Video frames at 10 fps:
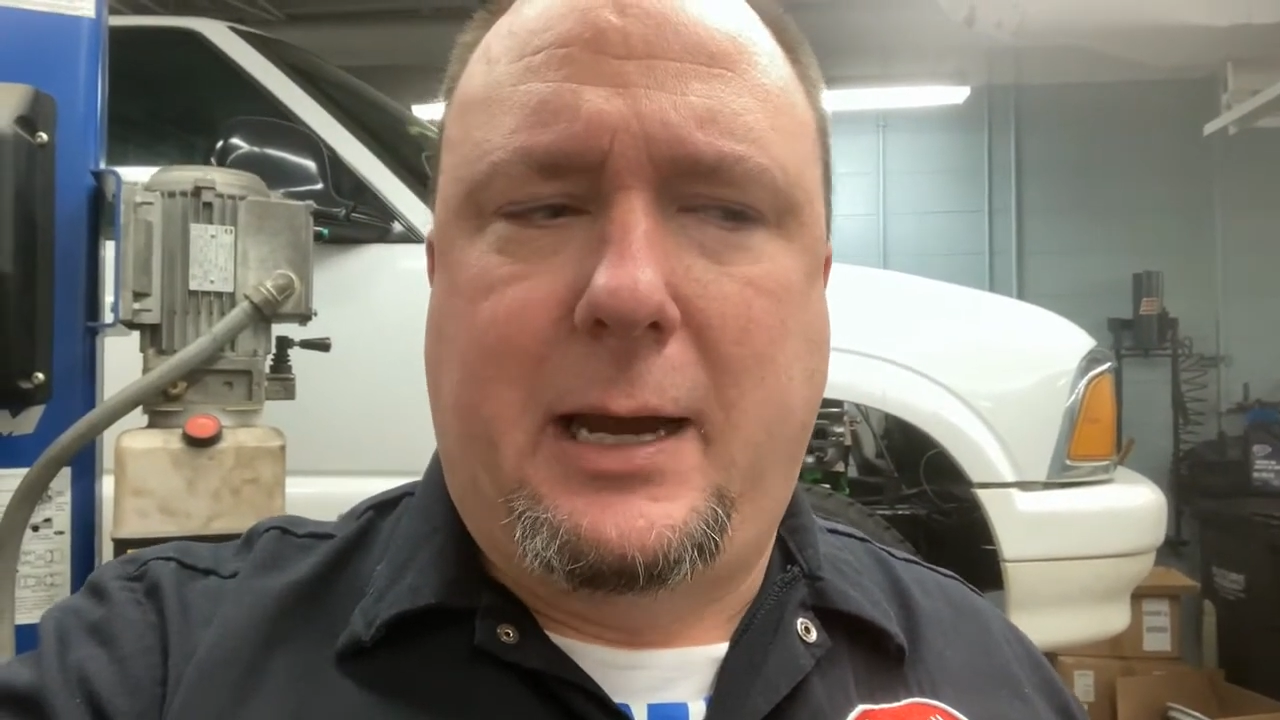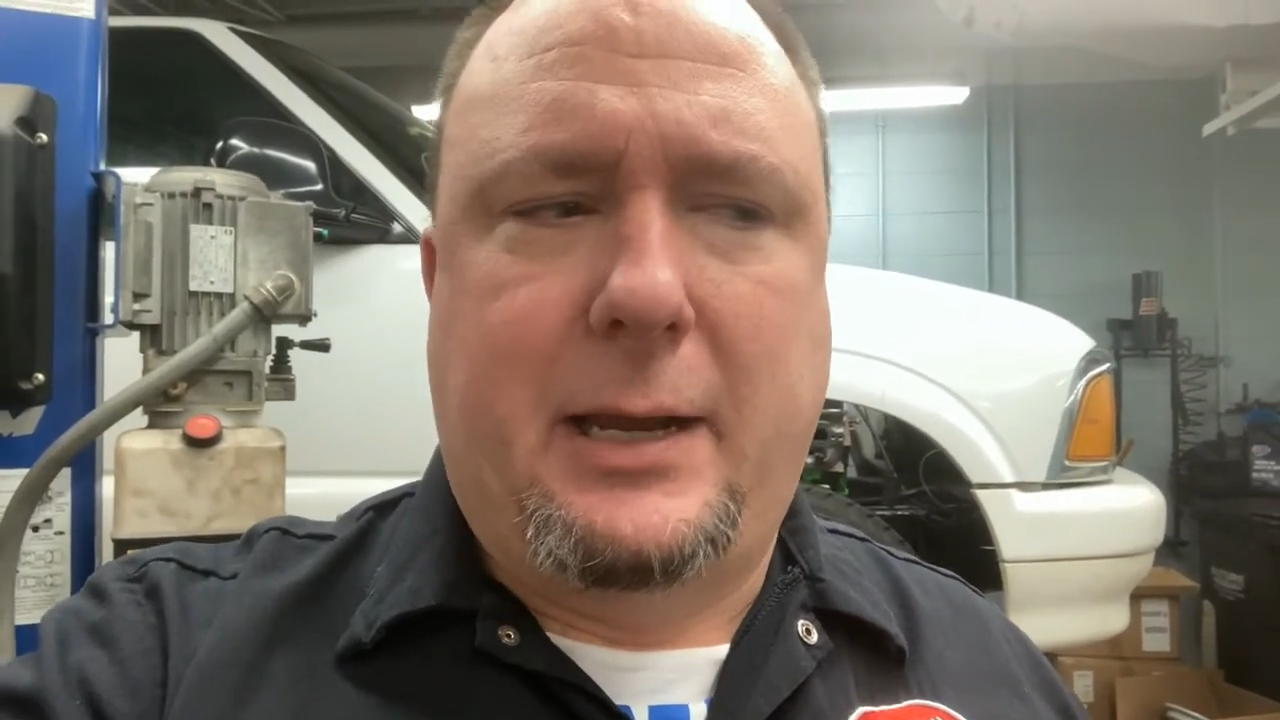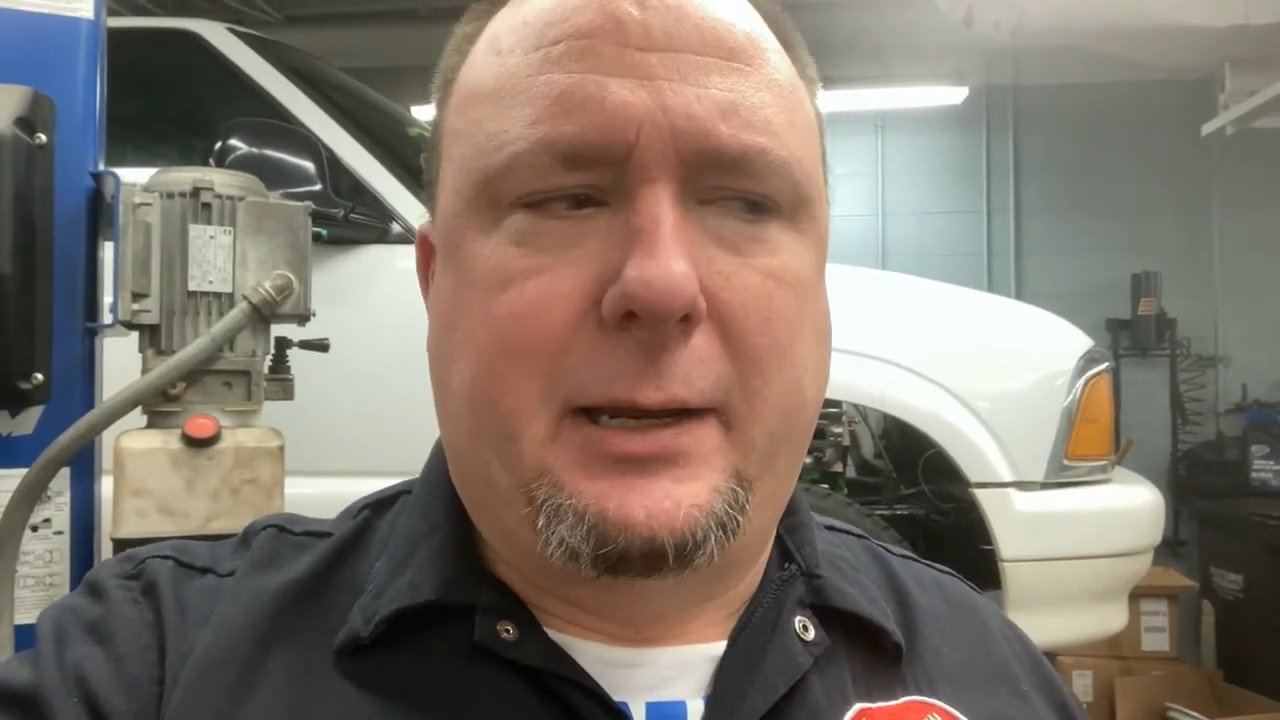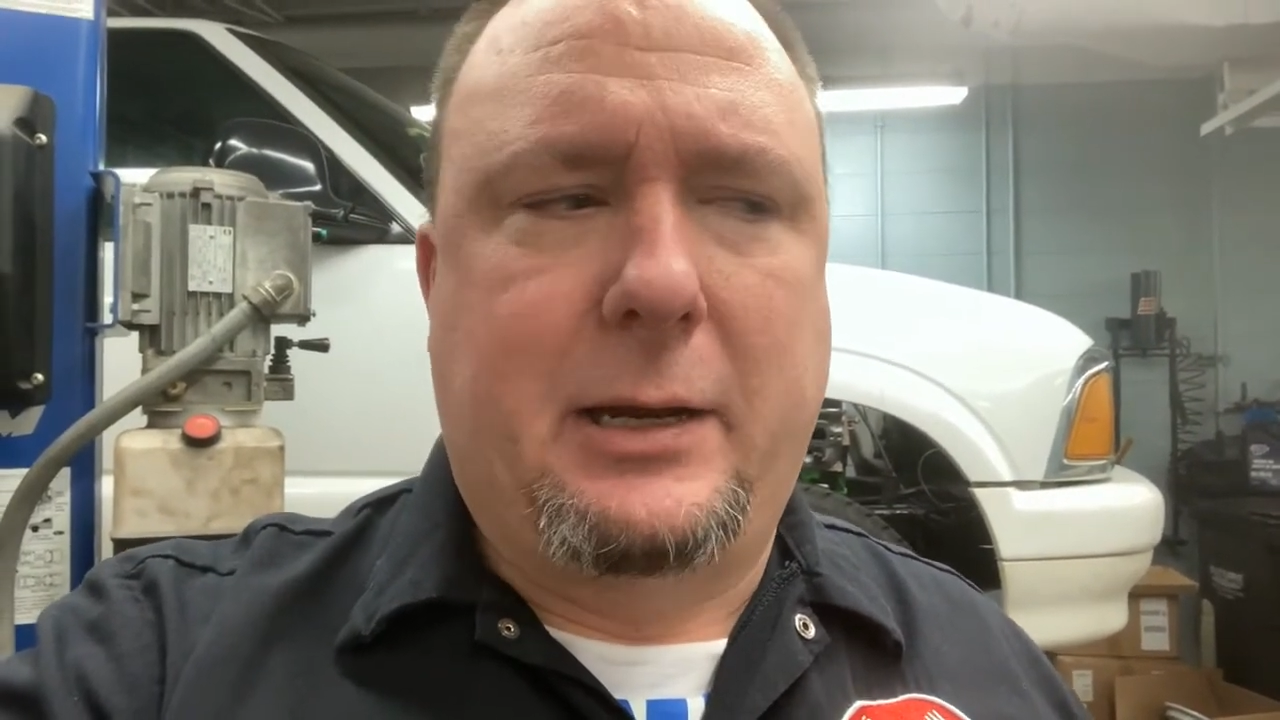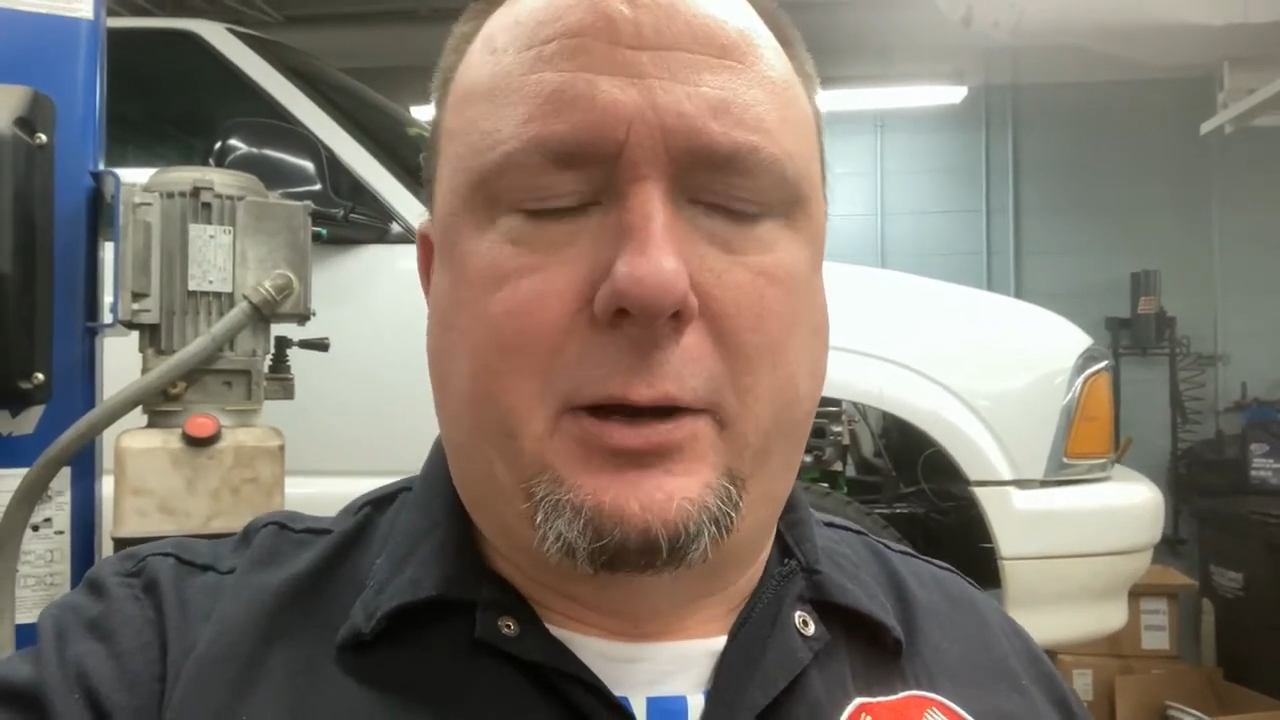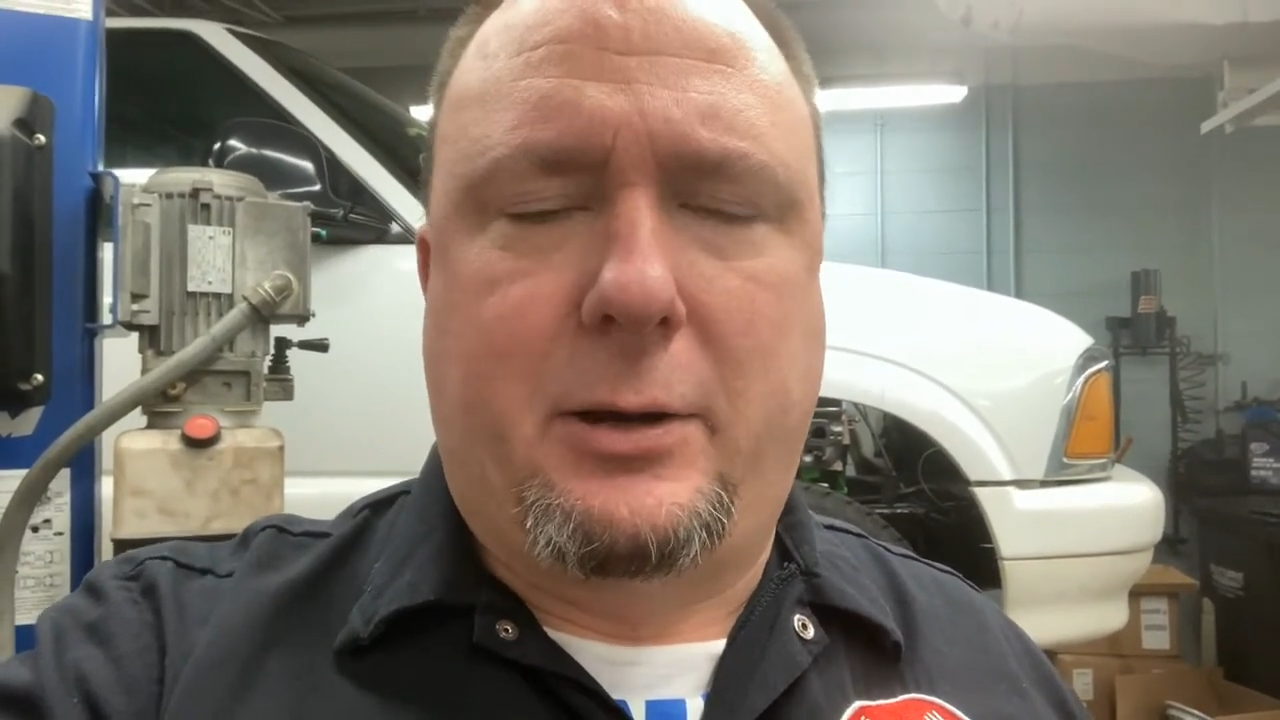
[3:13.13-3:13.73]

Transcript: And then